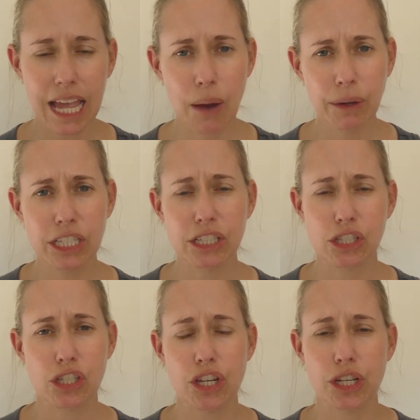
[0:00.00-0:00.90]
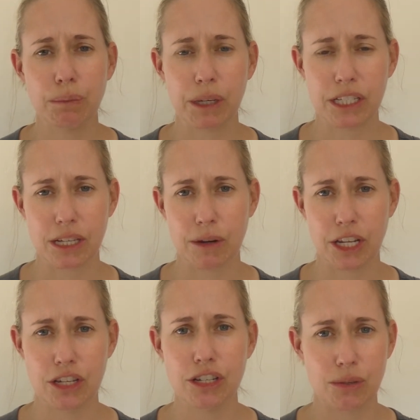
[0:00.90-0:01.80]
I want to do it soon because I want
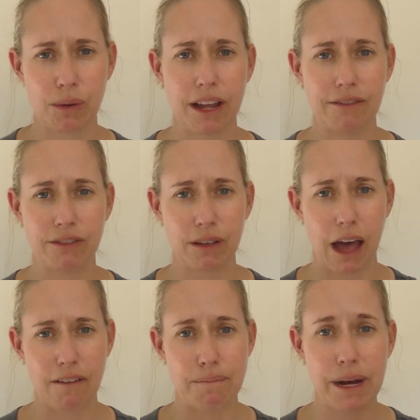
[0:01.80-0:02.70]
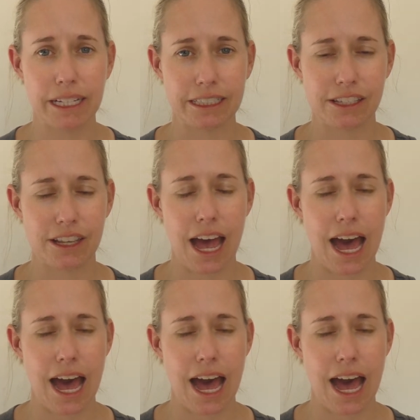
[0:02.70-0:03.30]
to use what I've built,